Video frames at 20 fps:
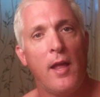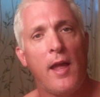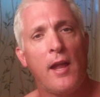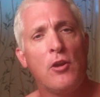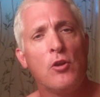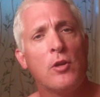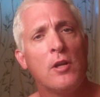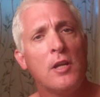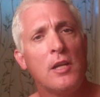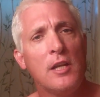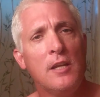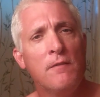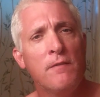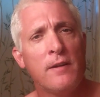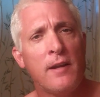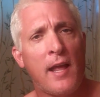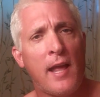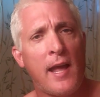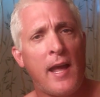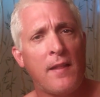And you can
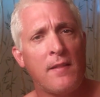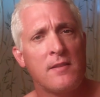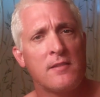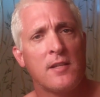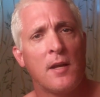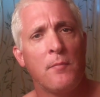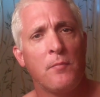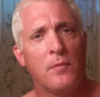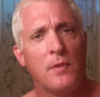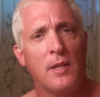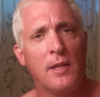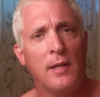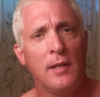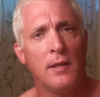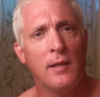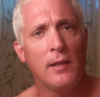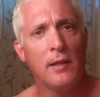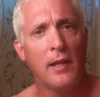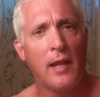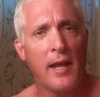even add
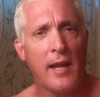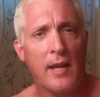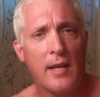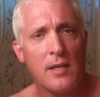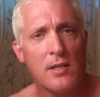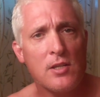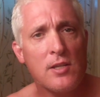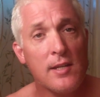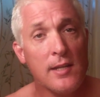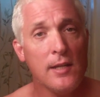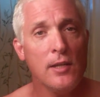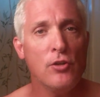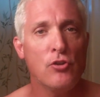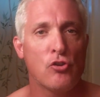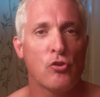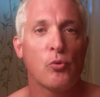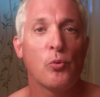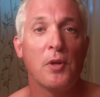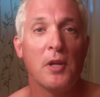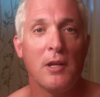something like tea
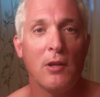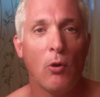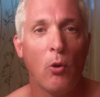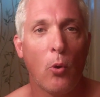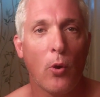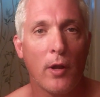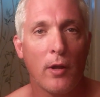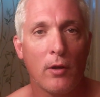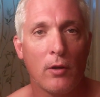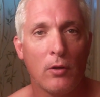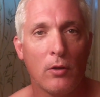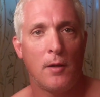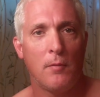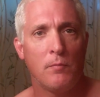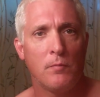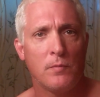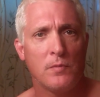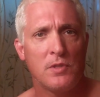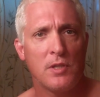tree oil